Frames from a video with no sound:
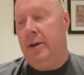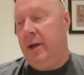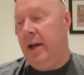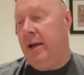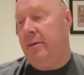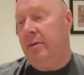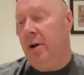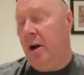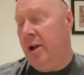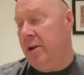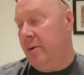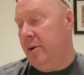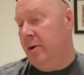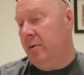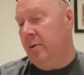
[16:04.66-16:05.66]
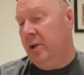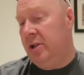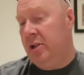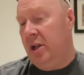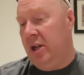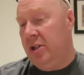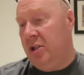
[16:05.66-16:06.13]
Yeah, I do, and all.
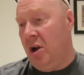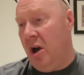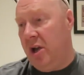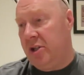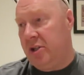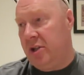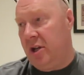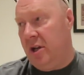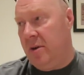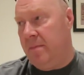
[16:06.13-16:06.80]
It's nice.